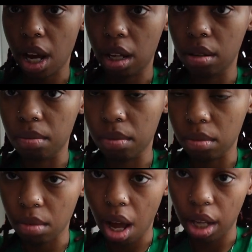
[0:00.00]

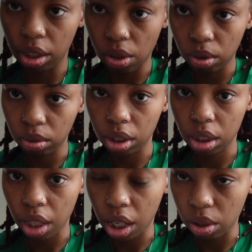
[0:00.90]
Um I know
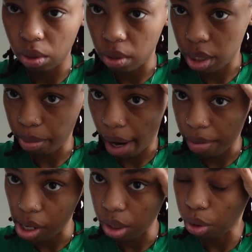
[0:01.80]
this angle is
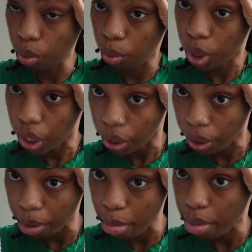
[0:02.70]
probably a little
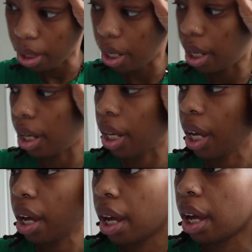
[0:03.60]
weird, but
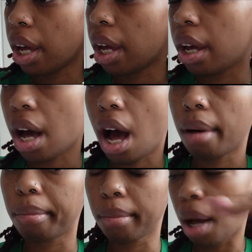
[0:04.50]

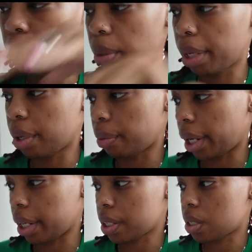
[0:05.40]
I'm I'm gonna make it
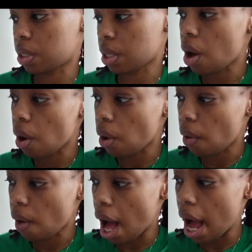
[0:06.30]
work.
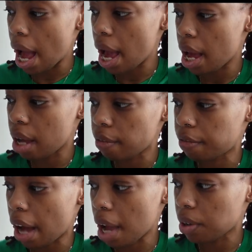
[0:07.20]
So I had
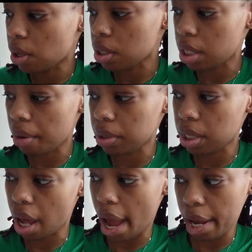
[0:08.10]
five goals that was
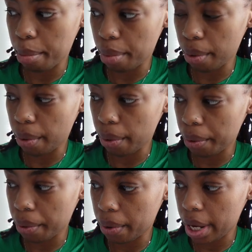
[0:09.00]
in
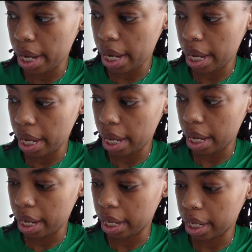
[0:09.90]
April,
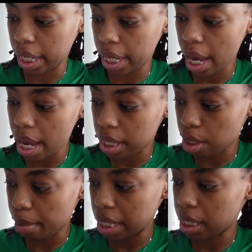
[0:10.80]
and yeah,
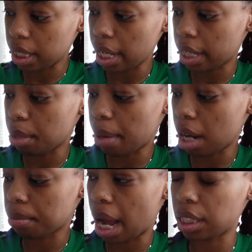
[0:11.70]
so basically at the
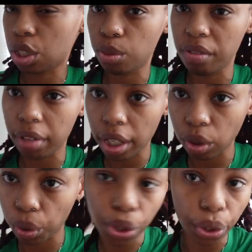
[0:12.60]
bottom I just reflect
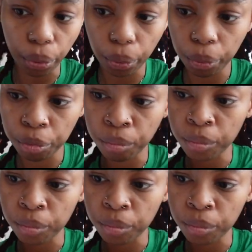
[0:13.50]
on a goal,